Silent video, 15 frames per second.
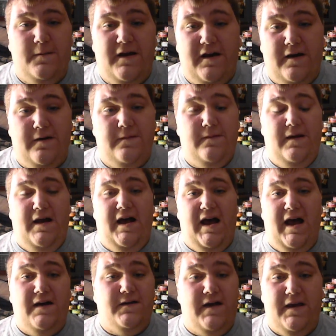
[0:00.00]
where
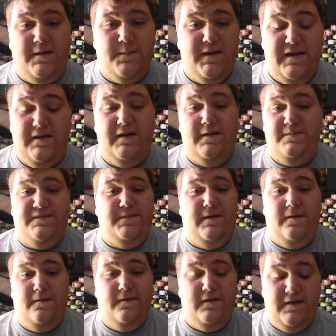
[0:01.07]
I like mint dips
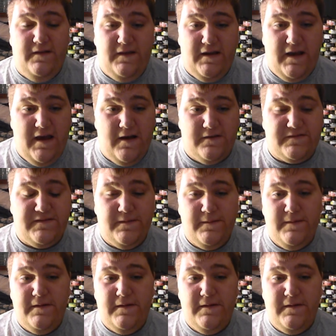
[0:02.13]
better than anything else.